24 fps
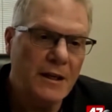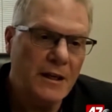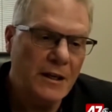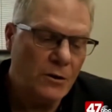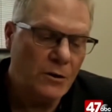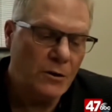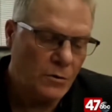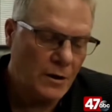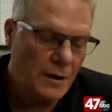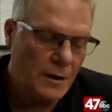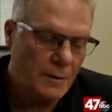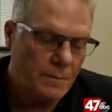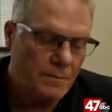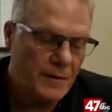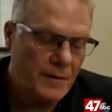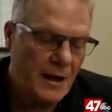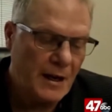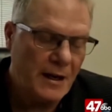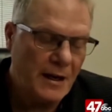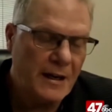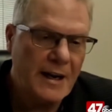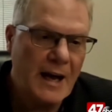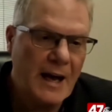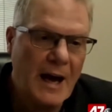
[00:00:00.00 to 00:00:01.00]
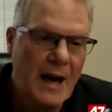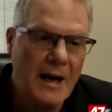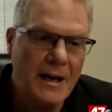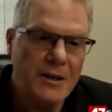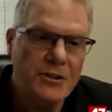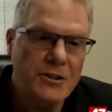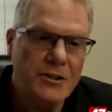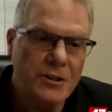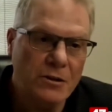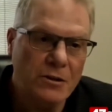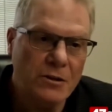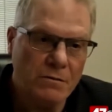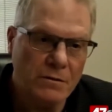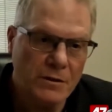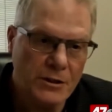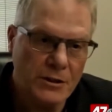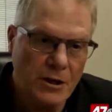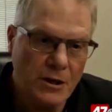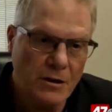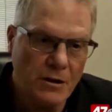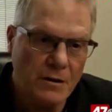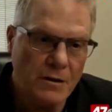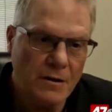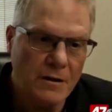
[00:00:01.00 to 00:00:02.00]
um, they can add it to your
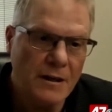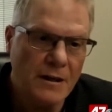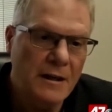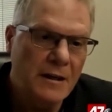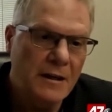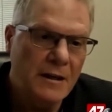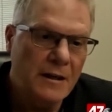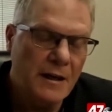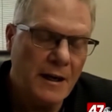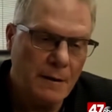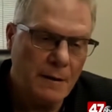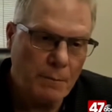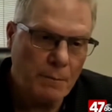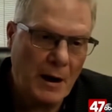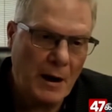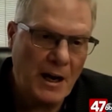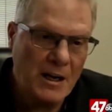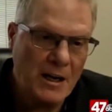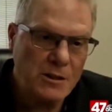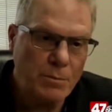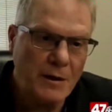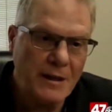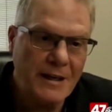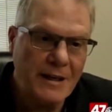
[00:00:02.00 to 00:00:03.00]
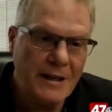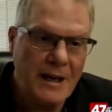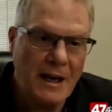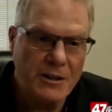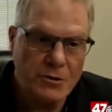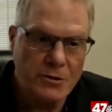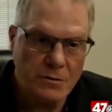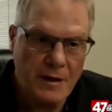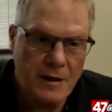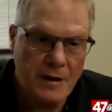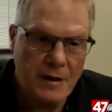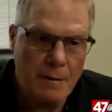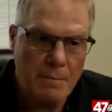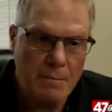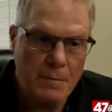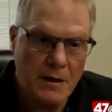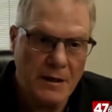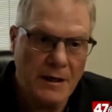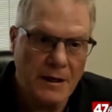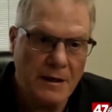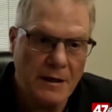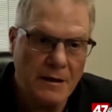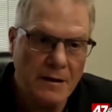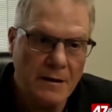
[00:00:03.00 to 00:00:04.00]
return and possibly get you that
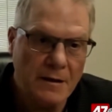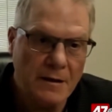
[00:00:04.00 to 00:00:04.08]
money.